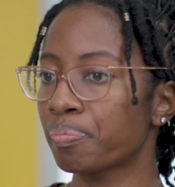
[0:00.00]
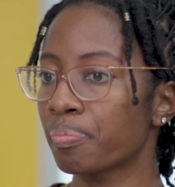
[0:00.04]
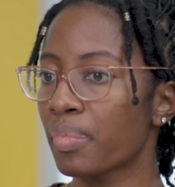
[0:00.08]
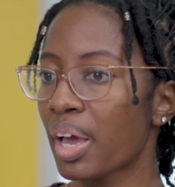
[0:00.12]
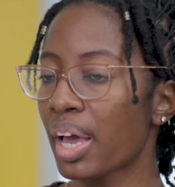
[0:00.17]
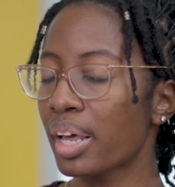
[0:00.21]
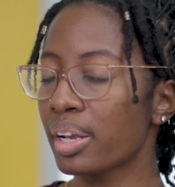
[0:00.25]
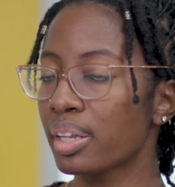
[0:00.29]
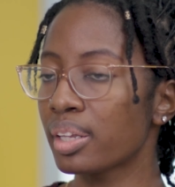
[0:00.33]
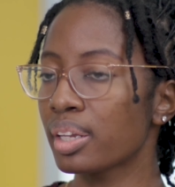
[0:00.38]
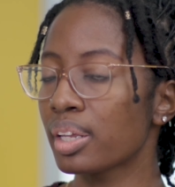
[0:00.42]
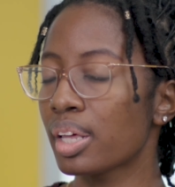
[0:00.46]

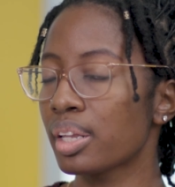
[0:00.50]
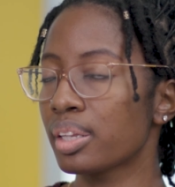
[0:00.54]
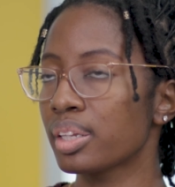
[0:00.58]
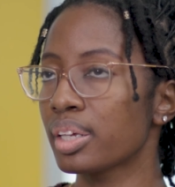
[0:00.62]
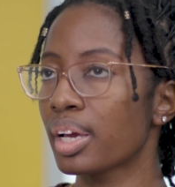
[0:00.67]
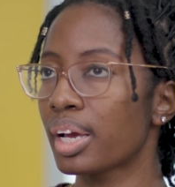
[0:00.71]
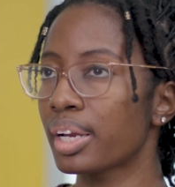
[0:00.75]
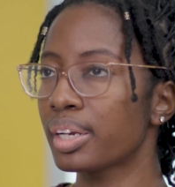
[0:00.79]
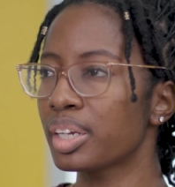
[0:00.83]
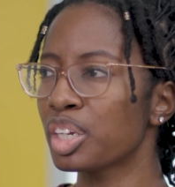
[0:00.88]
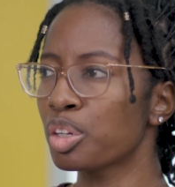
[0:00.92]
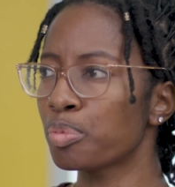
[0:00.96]
the
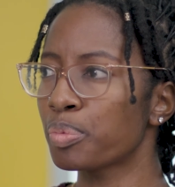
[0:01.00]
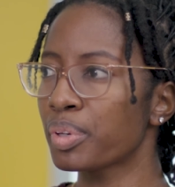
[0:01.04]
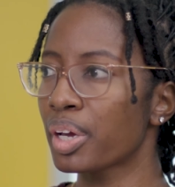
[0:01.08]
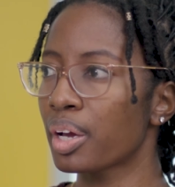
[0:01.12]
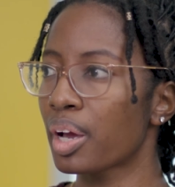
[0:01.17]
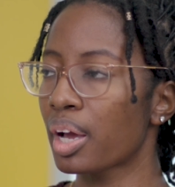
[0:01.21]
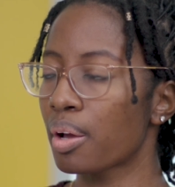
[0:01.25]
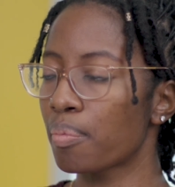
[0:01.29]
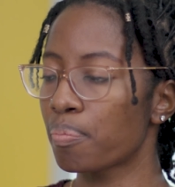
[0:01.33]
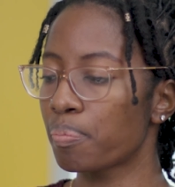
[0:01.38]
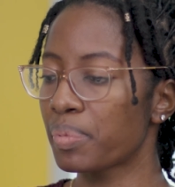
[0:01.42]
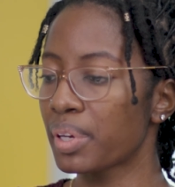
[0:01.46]
idea
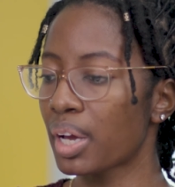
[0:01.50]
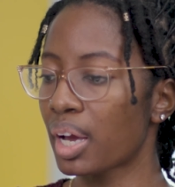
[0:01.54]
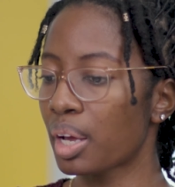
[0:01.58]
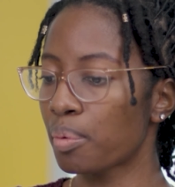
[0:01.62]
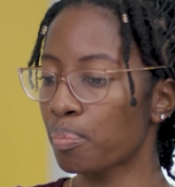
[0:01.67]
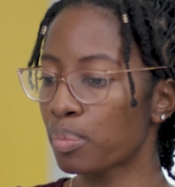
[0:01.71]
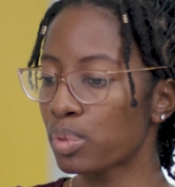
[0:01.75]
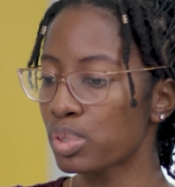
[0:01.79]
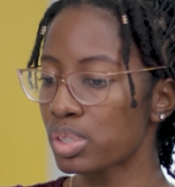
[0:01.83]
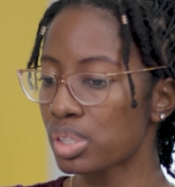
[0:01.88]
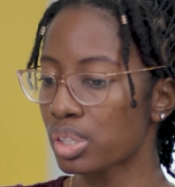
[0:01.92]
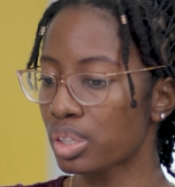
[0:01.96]
behind
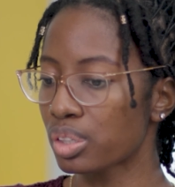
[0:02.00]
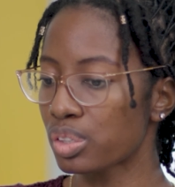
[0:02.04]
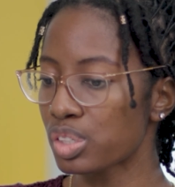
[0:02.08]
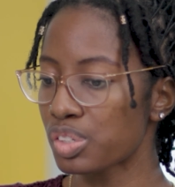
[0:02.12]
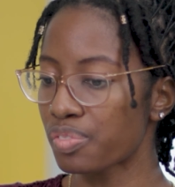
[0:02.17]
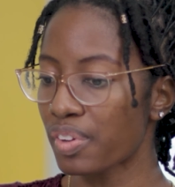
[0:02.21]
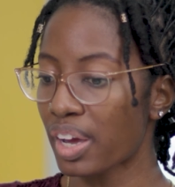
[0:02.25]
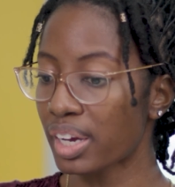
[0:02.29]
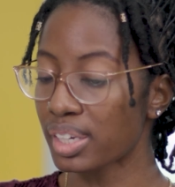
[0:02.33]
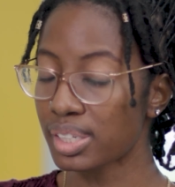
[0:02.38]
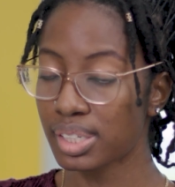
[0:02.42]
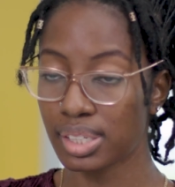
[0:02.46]
most of those
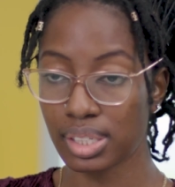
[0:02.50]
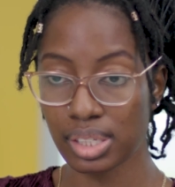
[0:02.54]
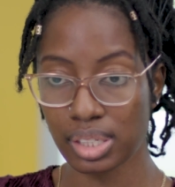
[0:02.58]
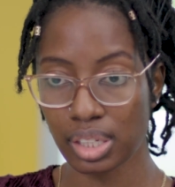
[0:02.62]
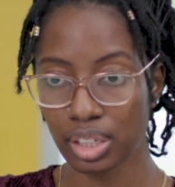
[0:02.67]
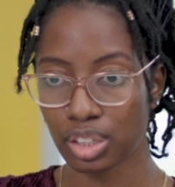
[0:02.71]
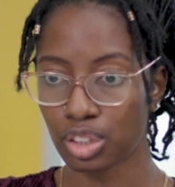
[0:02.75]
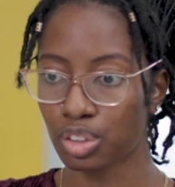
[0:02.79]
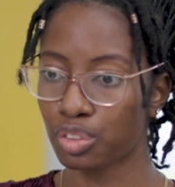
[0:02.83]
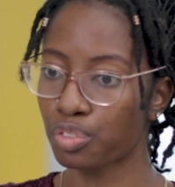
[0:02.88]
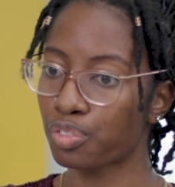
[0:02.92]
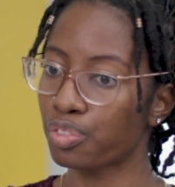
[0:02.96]
vaccines,
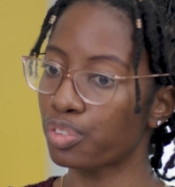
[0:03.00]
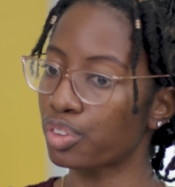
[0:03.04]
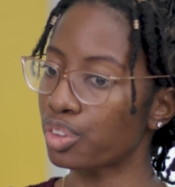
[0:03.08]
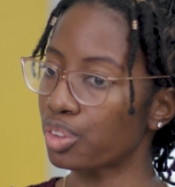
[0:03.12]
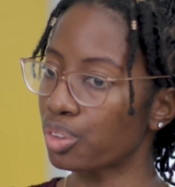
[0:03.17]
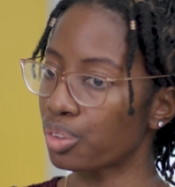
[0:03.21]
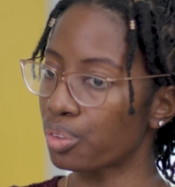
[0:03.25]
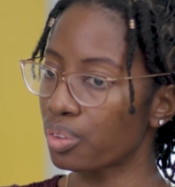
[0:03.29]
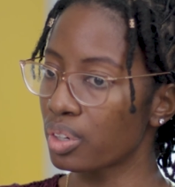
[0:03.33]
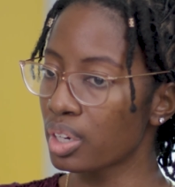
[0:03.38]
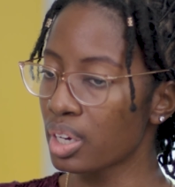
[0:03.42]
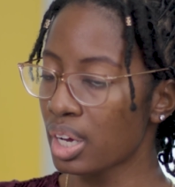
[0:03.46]
like the
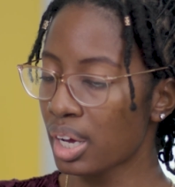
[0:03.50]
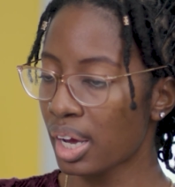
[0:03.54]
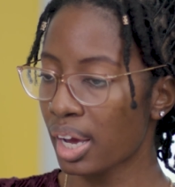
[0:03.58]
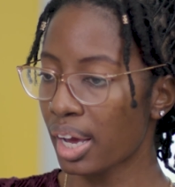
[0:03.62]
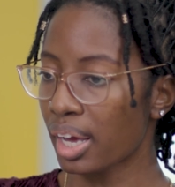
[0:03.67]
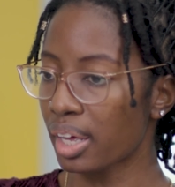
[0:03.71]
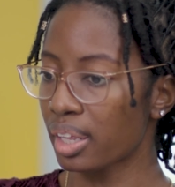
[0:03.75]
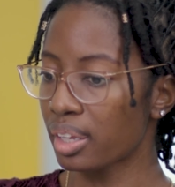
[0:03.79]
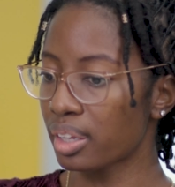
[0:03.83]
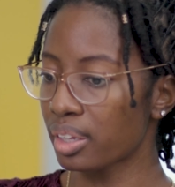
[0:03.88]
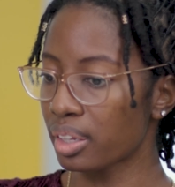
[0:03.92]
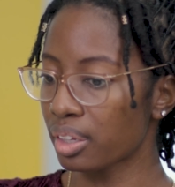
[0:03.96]
flu
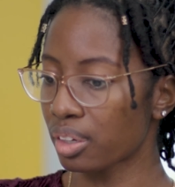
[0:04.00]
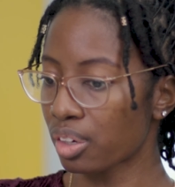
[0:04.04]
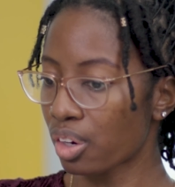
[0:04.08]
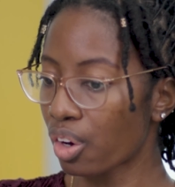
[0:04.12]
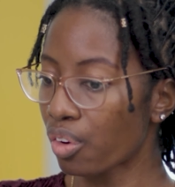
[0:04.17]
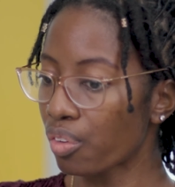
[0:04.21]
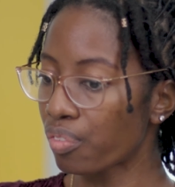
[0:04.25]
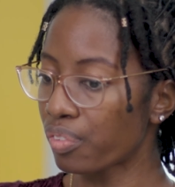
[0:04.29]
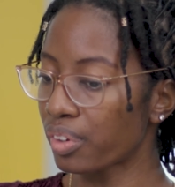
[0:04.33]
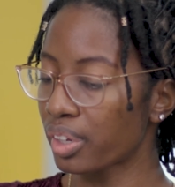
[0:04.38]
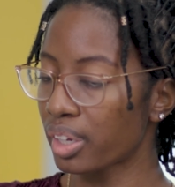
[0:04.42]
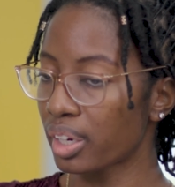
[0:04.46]
and the
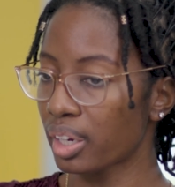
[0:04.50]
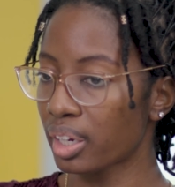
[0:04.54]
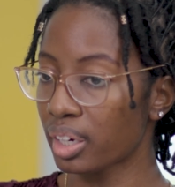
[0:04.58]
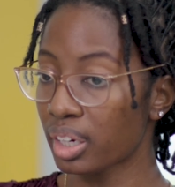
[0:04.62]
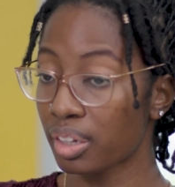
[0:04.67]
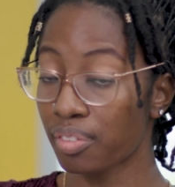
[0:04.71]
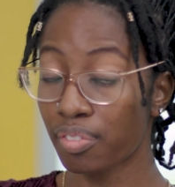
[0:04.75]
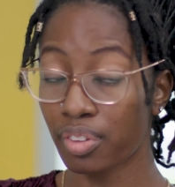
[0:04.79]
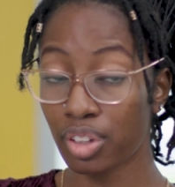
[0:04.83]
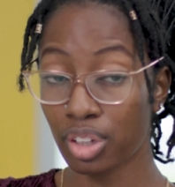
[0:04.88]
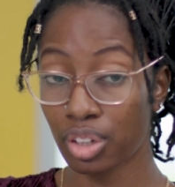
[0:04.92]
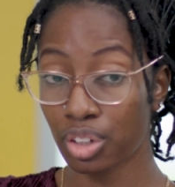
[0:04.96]
COVID and
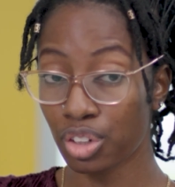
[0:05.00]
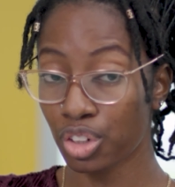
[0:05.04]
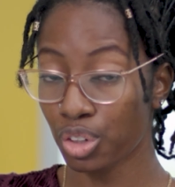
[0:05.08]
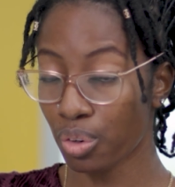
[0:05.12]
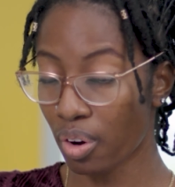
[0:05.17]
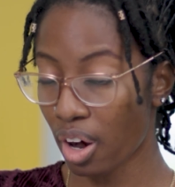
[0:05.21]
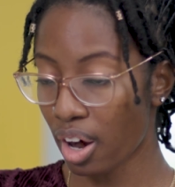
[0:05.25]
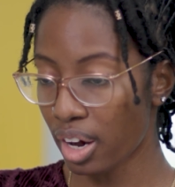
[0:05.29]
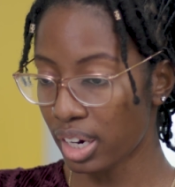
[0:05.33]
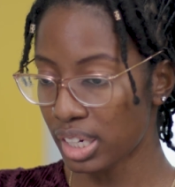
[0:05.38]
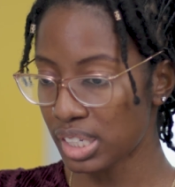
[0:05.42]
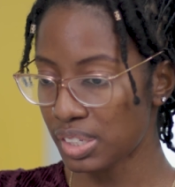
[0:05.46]
even the new
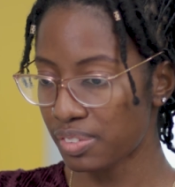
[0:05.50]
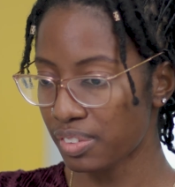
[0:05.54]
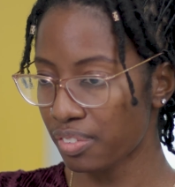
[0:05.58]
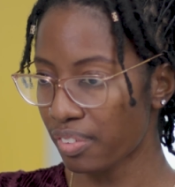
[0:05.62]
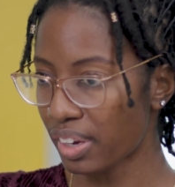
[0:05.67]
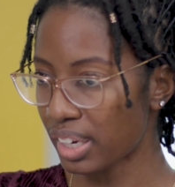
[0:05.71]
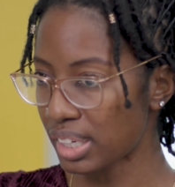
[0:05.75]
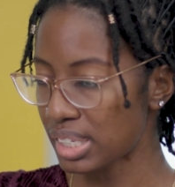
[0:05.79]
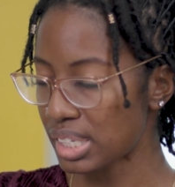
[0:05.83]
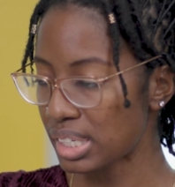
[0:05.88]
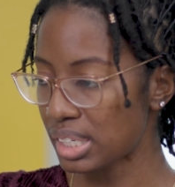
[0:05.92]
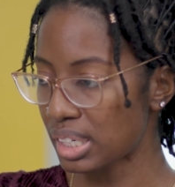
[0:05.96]
RSV
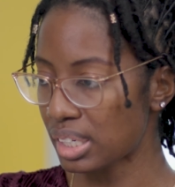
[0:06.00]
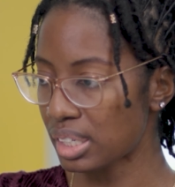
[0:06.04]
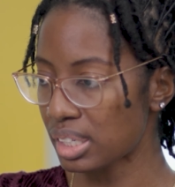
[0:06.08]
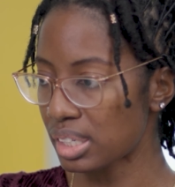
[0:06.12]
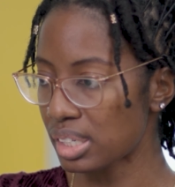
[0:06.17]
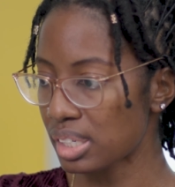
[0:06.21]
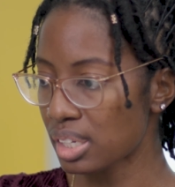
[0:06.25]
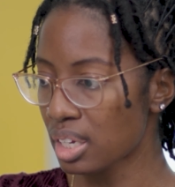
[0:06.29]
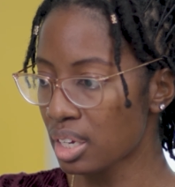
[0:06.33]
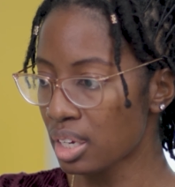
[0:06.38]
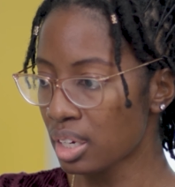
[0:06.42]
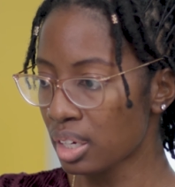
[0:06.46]
vaccine,
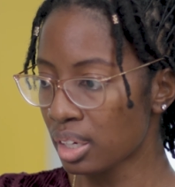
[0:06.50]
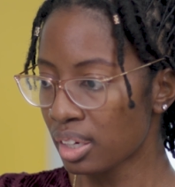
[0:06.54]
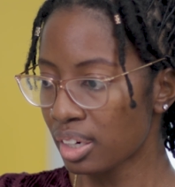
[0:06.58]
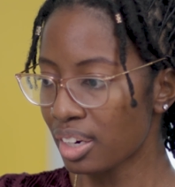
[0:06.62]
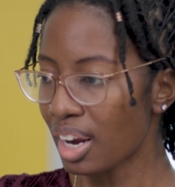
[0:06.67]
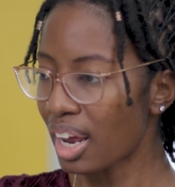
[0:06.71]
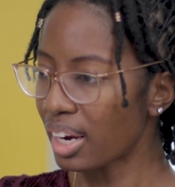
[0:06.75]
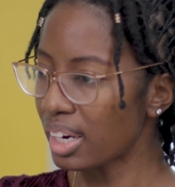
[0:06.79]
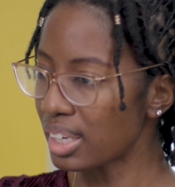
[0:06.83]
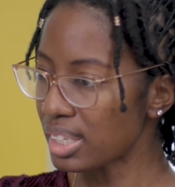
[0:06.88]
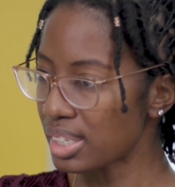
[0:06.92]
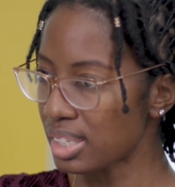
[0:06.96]
is
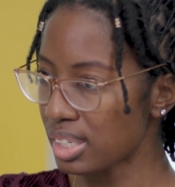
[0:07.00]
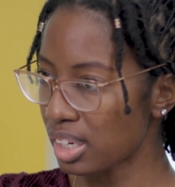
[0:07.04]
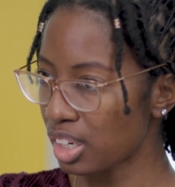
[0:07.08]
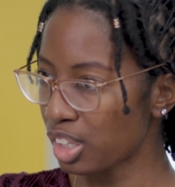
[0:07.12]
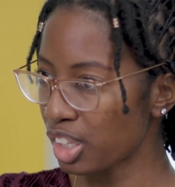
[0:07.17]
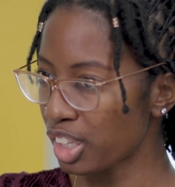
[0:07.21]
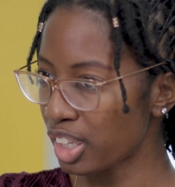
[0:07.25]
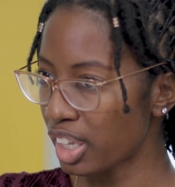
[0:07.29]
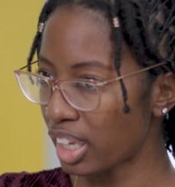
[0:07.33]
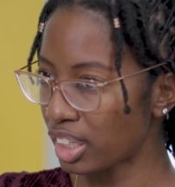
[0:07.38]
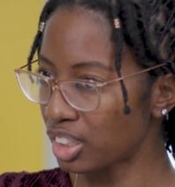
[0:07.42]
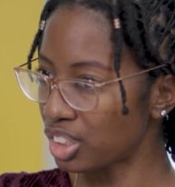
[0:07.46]
not
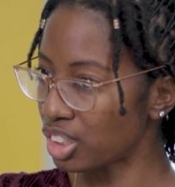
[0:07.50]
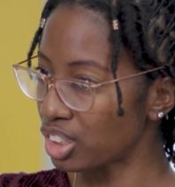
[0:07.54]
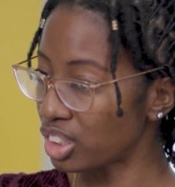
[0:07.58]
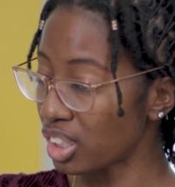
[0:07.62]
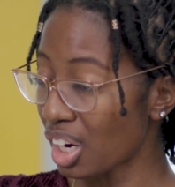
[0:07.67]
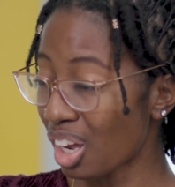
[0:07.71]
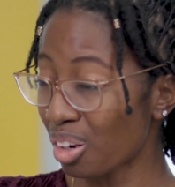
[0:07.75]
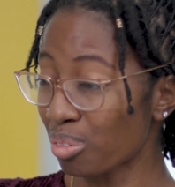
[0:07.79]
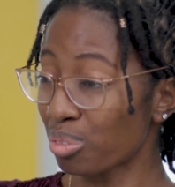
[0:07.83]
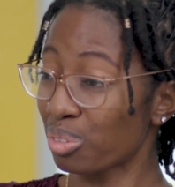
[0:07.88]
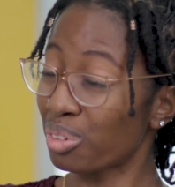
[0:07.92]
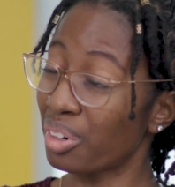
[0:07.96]
necessarily that your
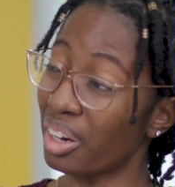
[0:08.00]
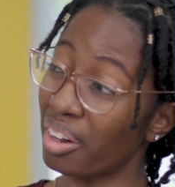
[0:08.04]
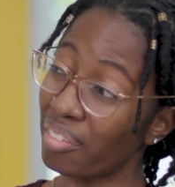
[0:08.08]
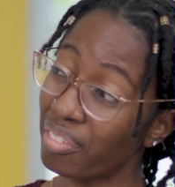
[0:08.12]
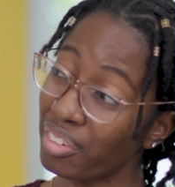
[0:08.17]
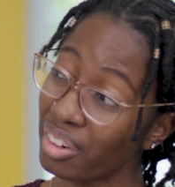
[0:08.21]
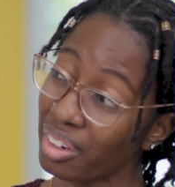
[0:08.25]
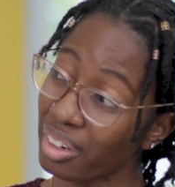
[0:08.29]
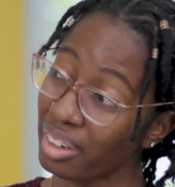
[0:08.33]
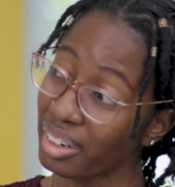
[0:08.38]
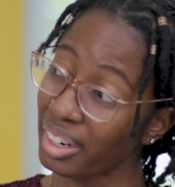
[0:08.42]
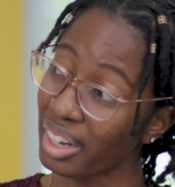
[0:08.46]
child will
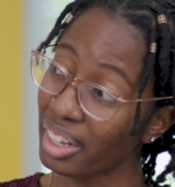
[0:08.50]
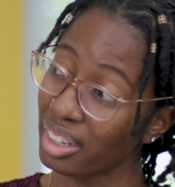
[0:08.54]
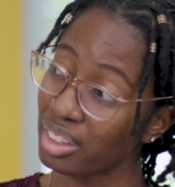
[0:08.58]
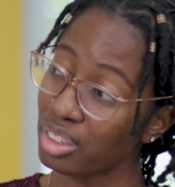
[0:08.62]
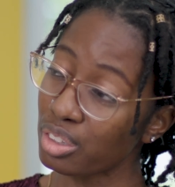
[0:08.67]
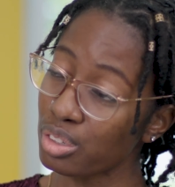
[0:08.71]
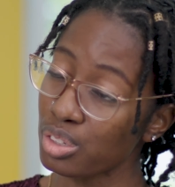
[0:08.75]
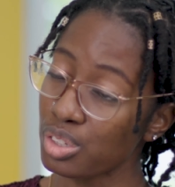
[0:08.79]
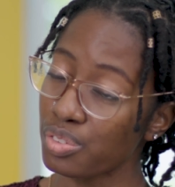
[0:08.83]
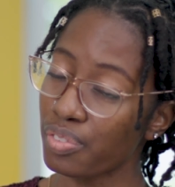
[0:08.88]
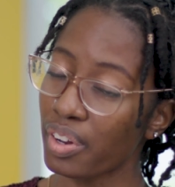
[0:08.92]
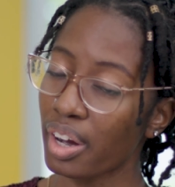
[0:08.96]
never get
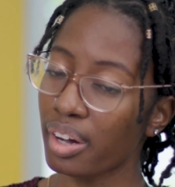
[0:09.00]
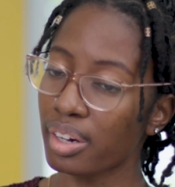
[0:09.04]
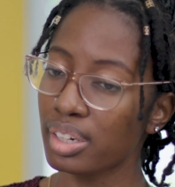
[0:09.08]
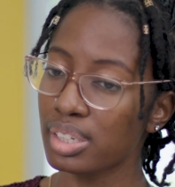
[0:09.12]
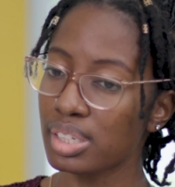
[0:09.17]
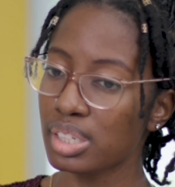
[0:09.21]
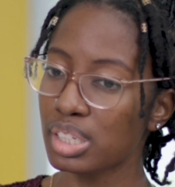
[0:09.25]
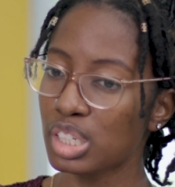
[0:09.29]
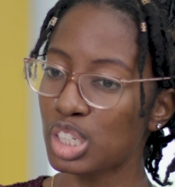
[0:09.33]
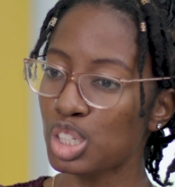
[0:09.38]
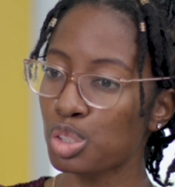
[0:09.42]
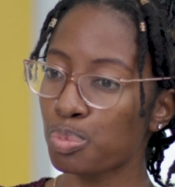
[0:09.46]
those
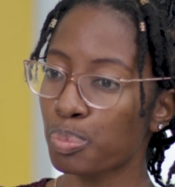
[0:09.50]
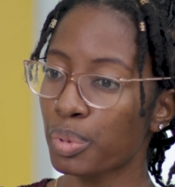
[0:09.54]
viruses,